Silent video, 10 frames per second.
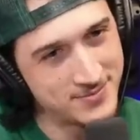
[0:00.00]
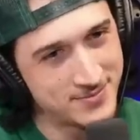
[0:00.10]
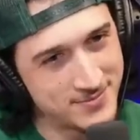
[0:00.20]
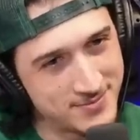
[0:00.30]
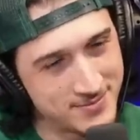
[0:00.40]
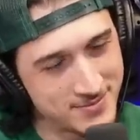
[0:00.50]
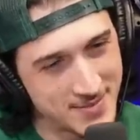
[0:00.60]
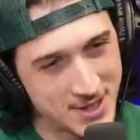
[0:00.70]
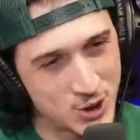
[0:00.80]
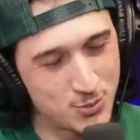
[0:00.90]
We're asking
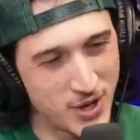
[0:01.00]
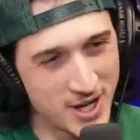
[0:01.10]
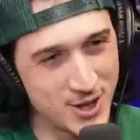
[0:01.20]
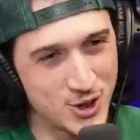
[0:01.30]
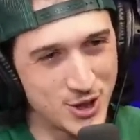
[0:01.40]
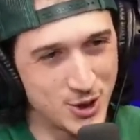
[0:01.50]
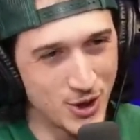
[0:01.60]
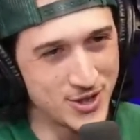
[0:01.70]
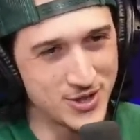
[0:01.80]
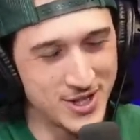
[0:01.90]
it. We're asking it.
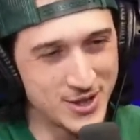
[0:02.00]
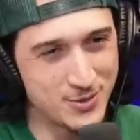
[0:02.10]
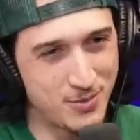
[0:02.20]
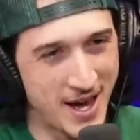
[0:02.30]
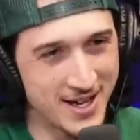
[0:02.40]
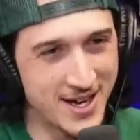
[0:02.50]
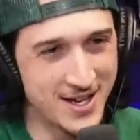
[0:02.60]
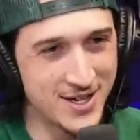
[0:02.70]
Deutsch, this pancake